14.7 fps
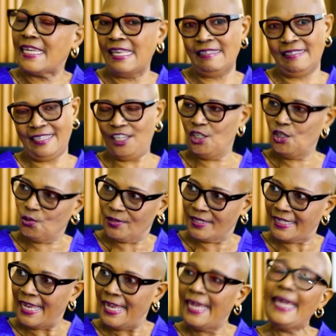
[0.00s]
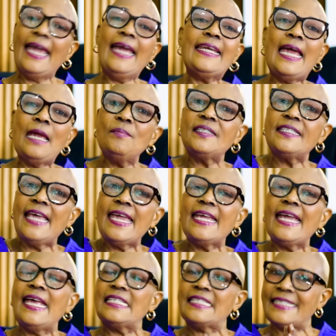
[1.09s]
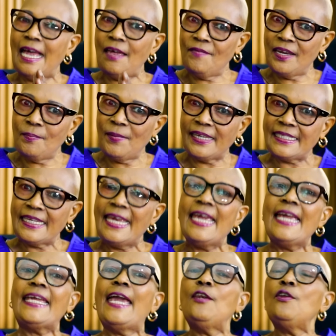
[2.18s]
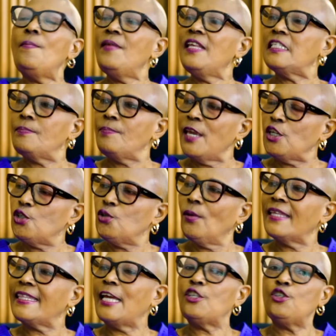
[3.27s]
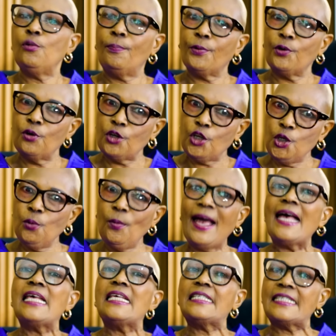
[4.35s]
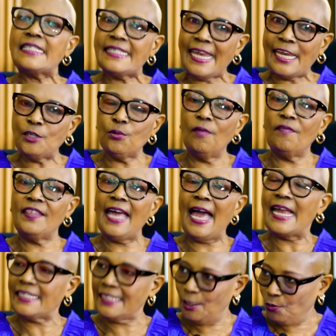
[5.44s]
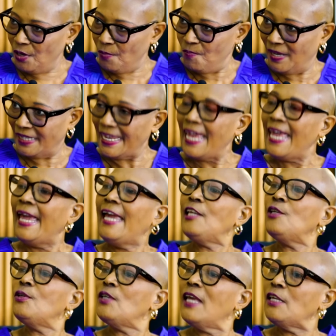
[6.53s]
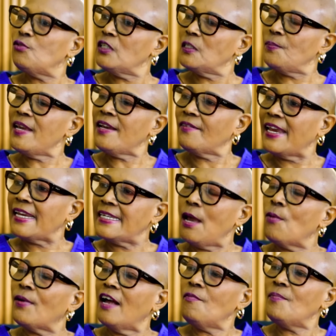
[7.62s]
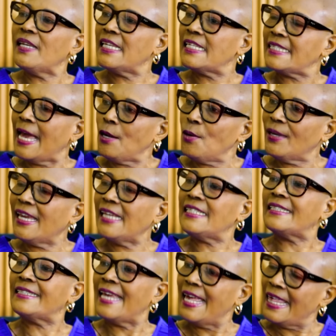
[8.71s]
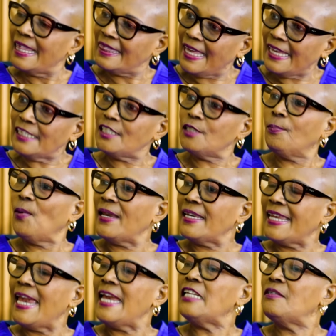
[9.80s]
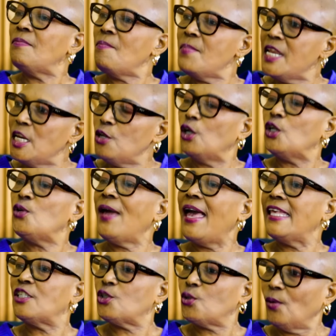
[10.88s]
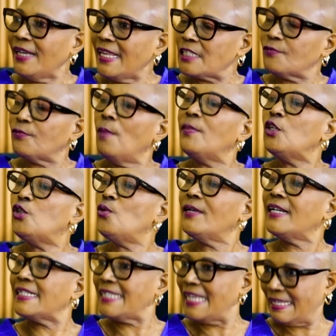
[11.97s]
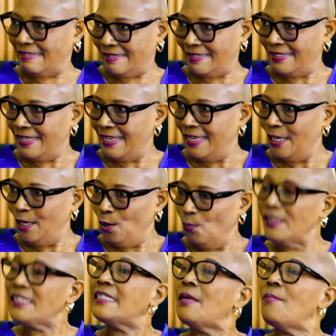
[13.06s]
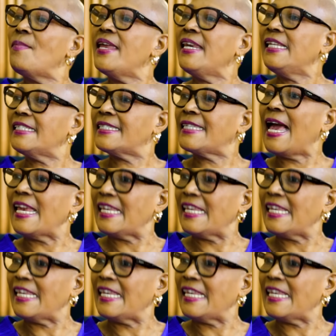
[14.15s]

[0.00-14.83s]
cancer issues. And I'm saying, as government, can you please make sure that you procure state-of-the-art equipment? And as we speak right now, government has allocated 30.8 million US dollars from the sugar tax, which the minister